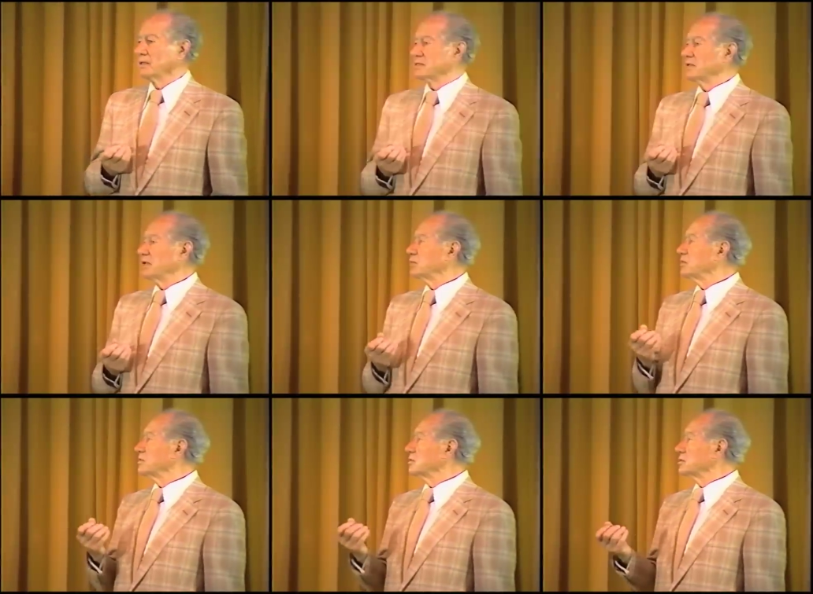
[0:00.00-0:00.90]
start
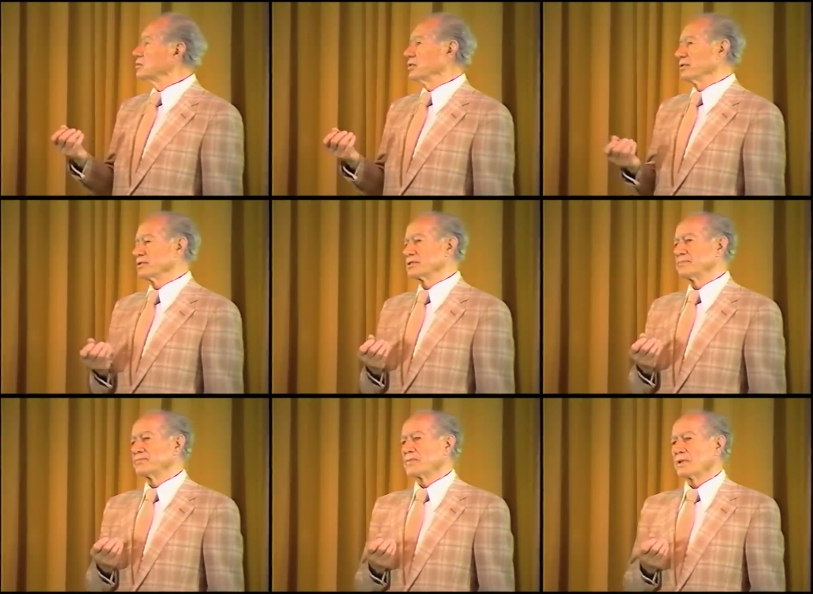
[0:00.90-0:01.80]
with those words.
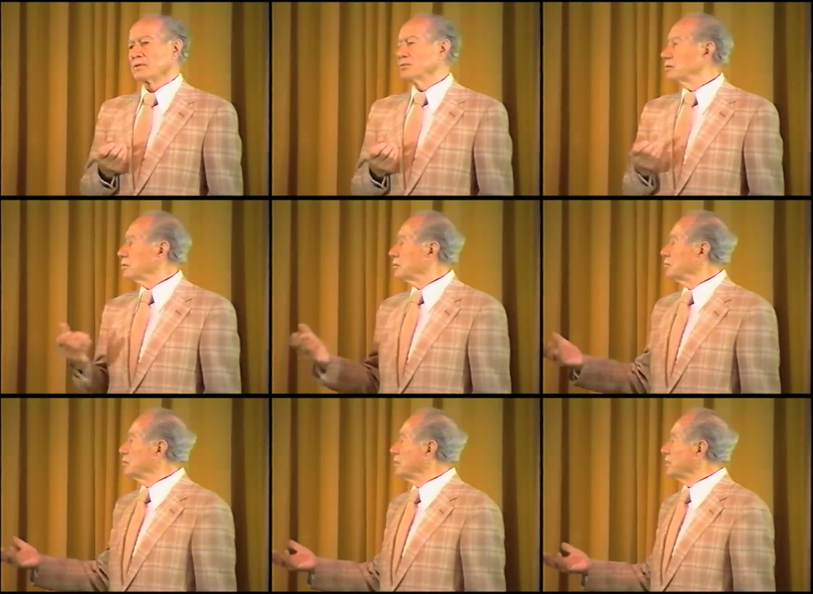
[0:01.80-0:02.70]
Do you know the
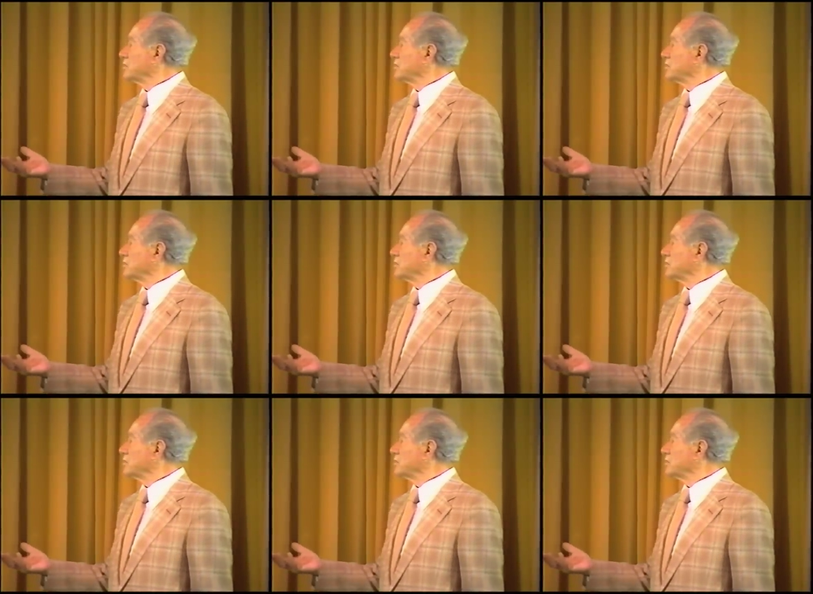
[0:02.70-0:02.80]
book by